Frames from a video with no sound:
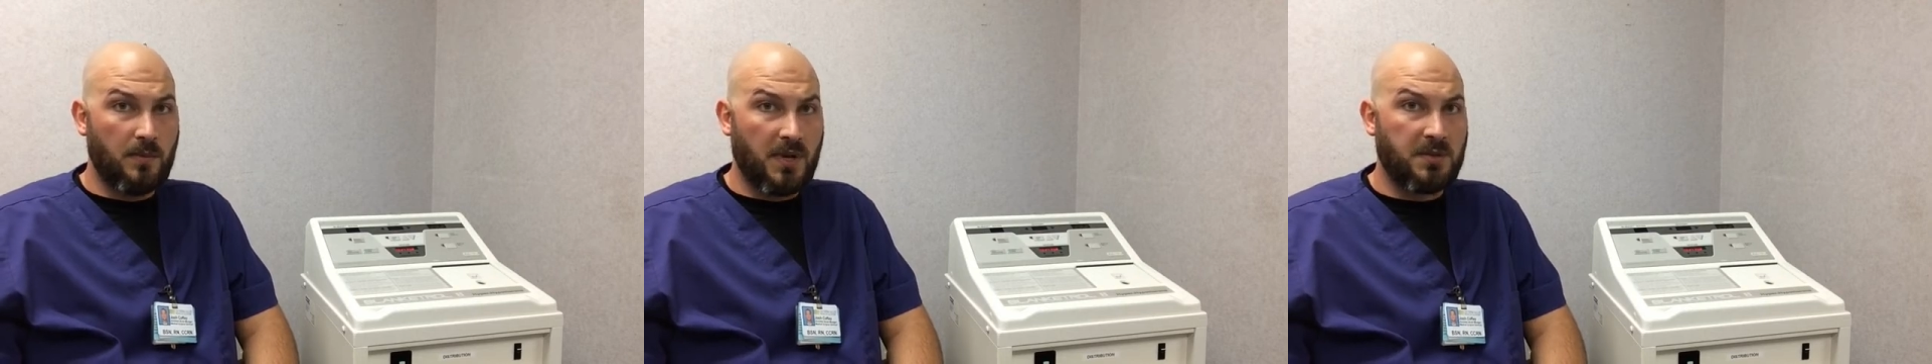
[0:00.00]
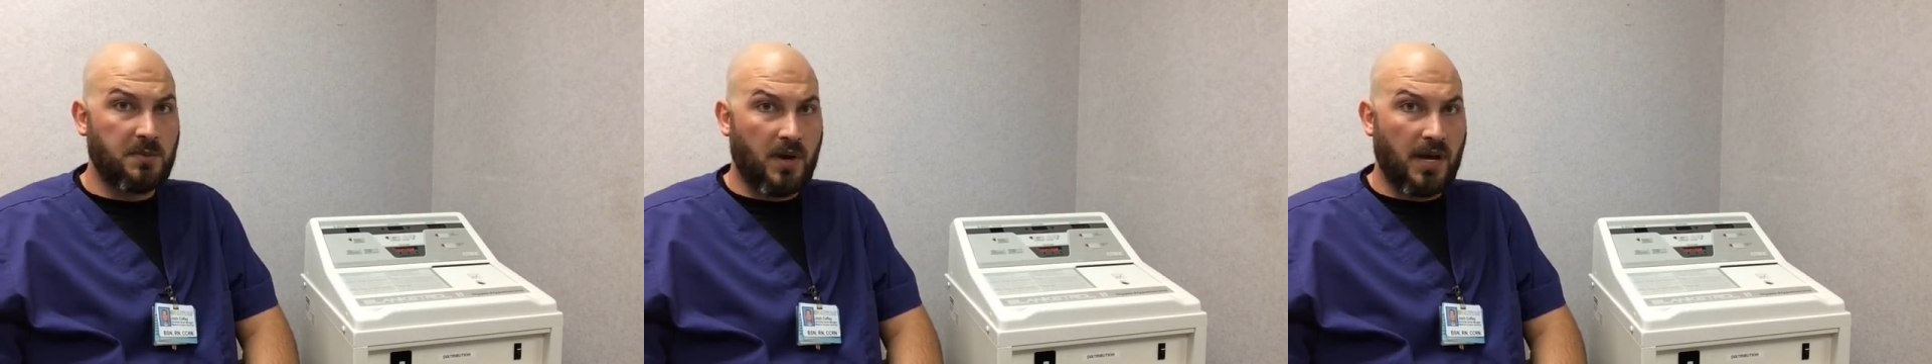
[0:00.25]

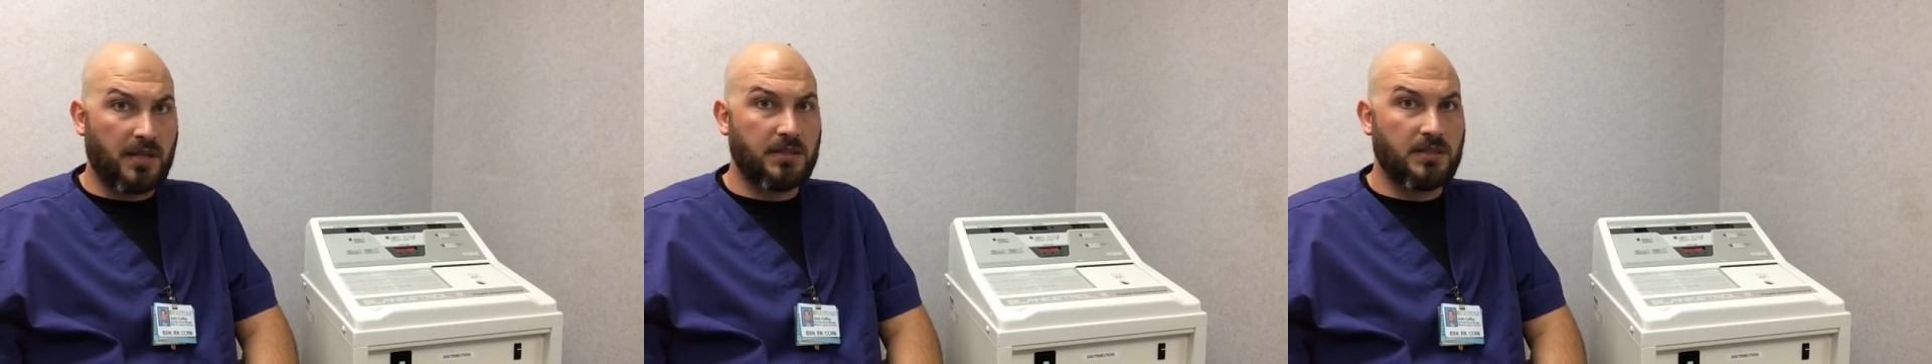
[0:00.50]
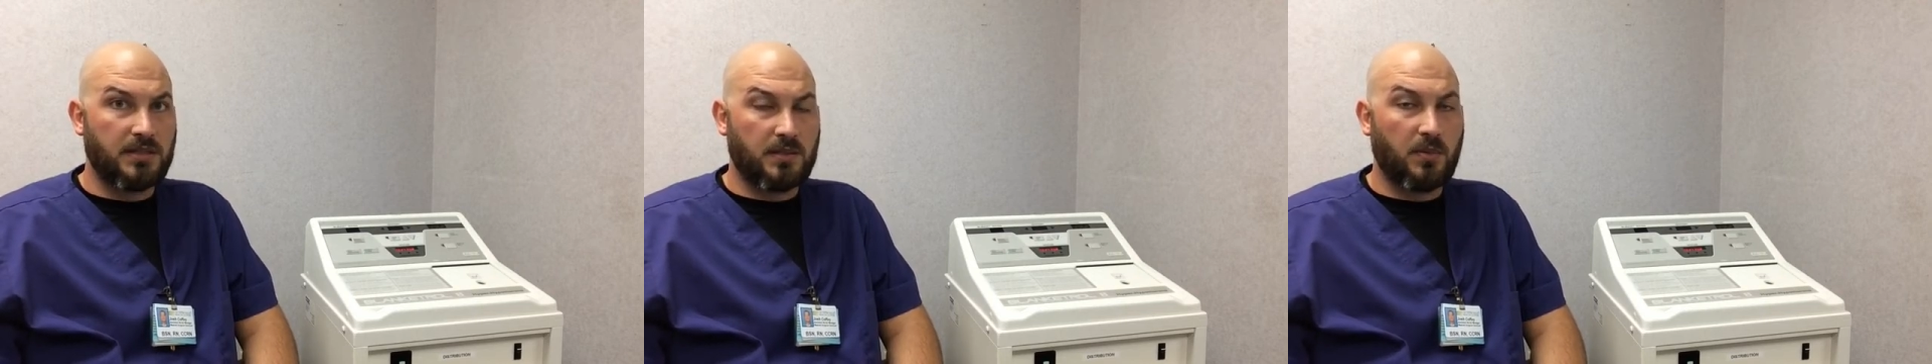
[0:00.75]
Best
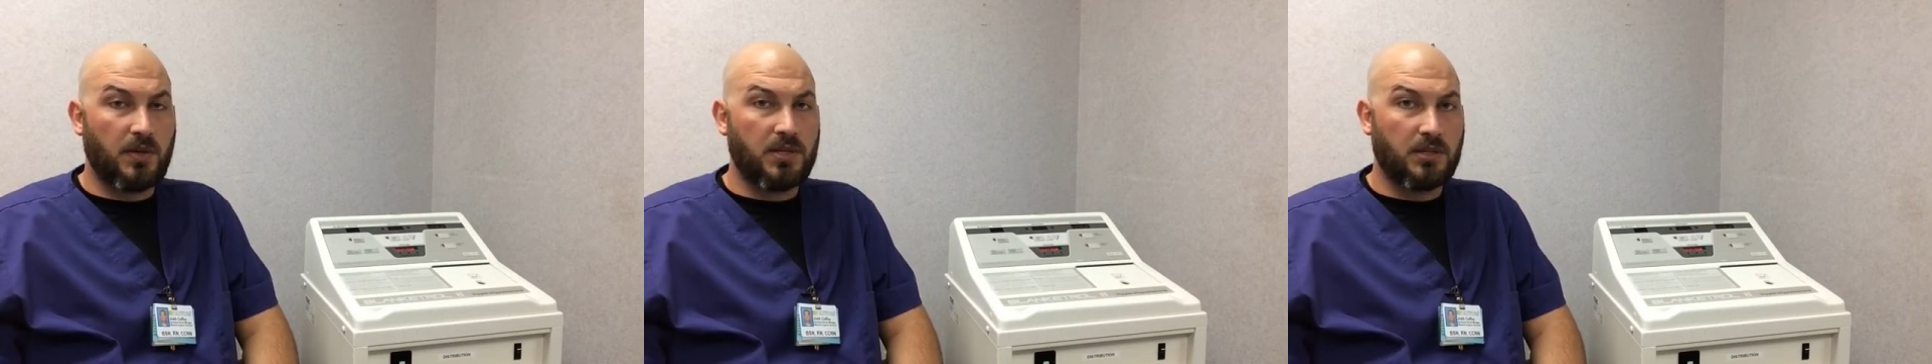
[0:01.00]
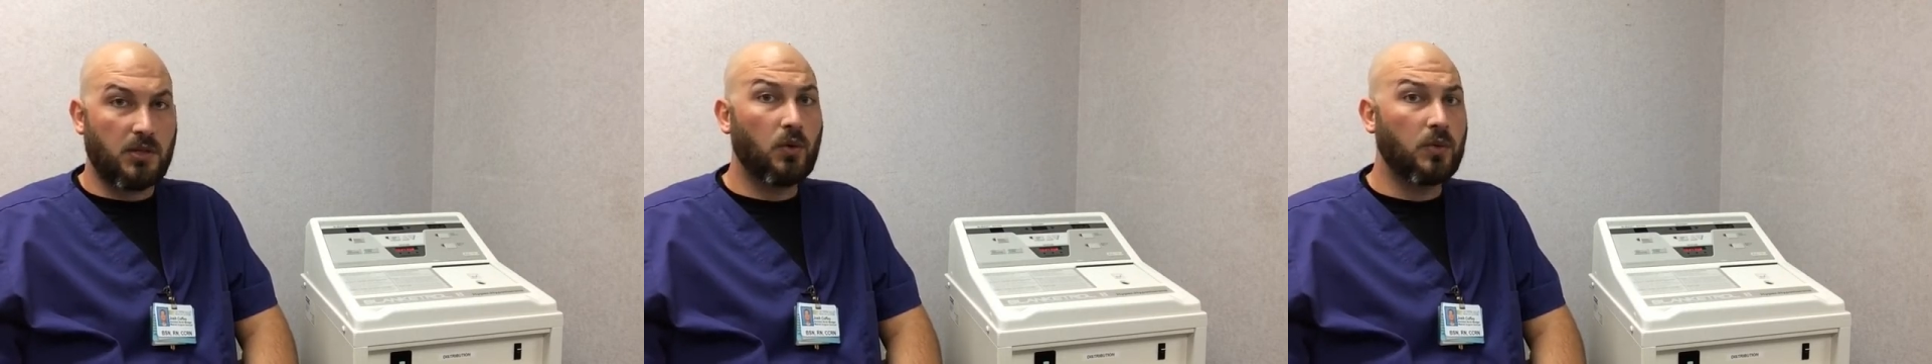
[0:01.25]
practice is to
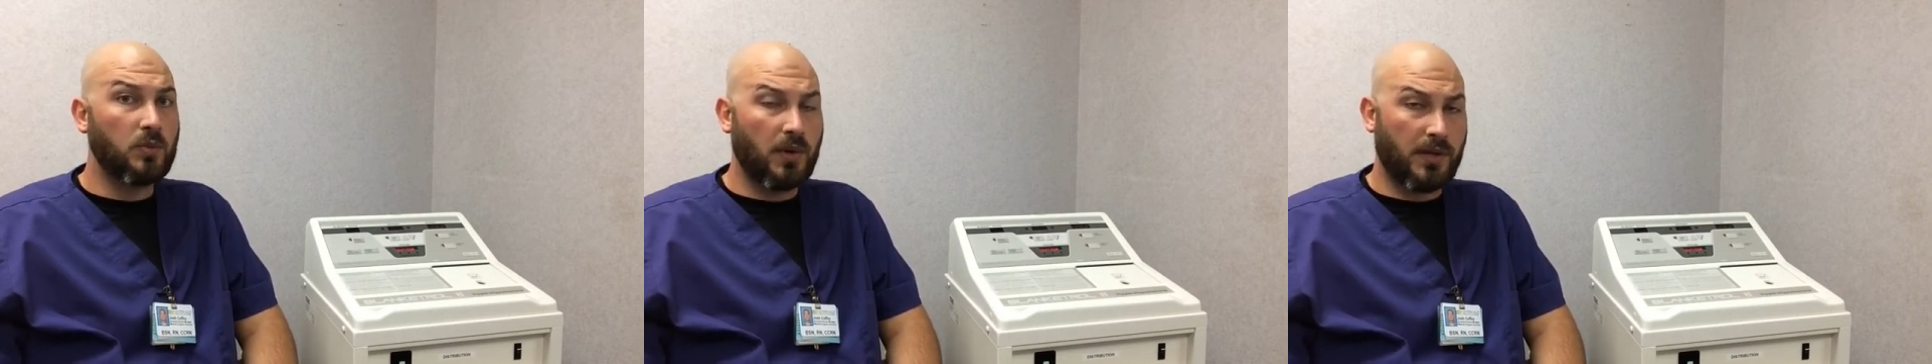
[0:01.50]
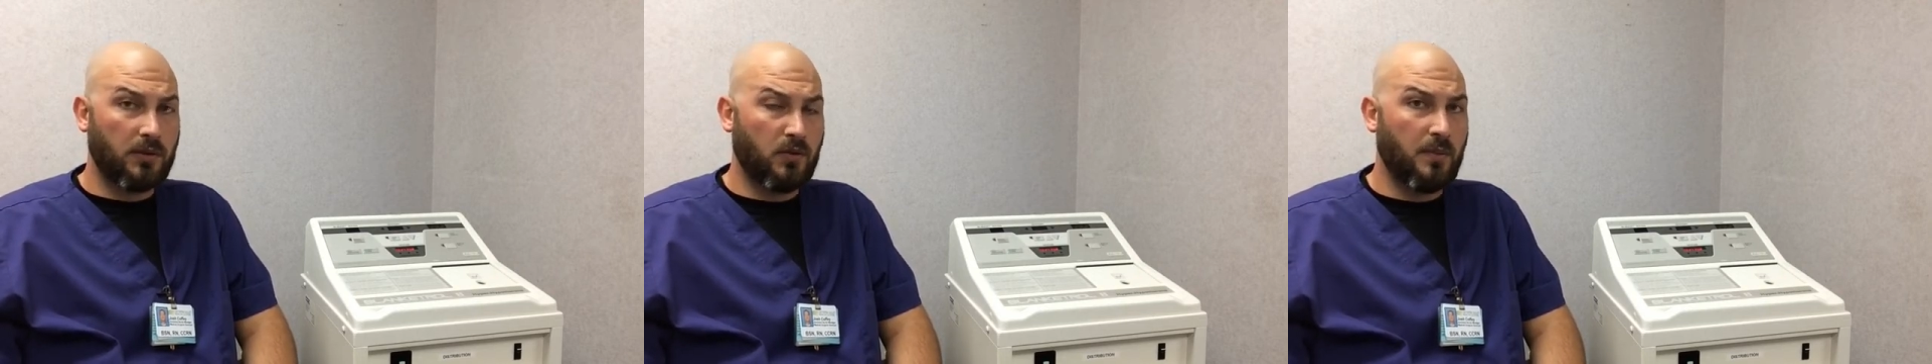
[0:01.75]
place the cooling
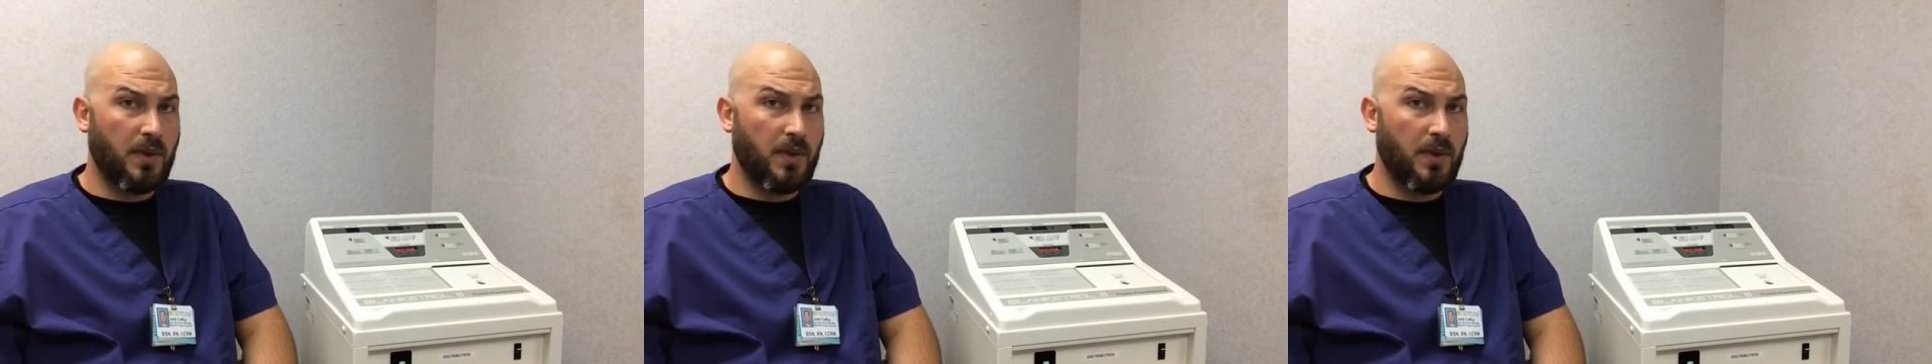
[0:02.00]
blanket on the